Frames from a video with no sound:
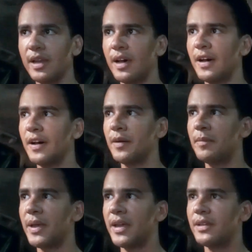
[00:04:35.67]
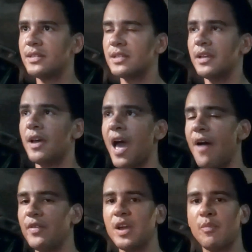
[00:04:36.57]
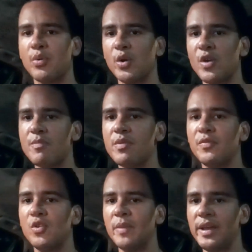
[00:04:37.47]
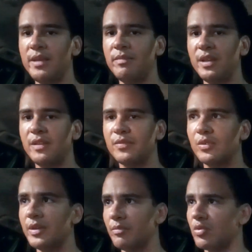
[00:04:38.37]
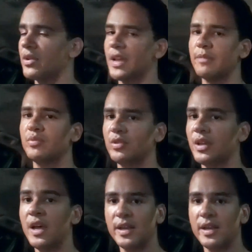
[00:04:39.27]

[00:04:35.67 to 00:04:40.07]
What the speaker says: and having our program perform any meaningful input and output